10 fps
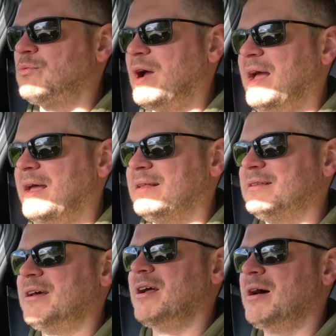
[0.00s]
where
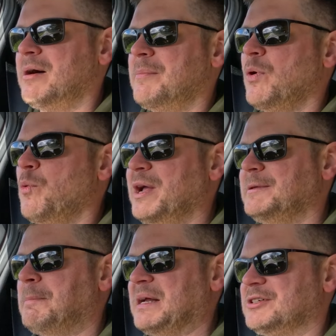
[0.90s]
there are
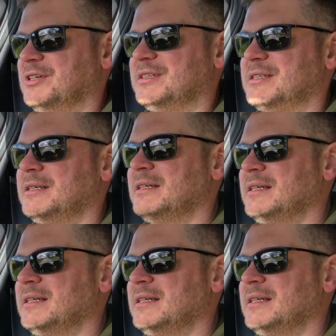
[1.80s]
wet patches.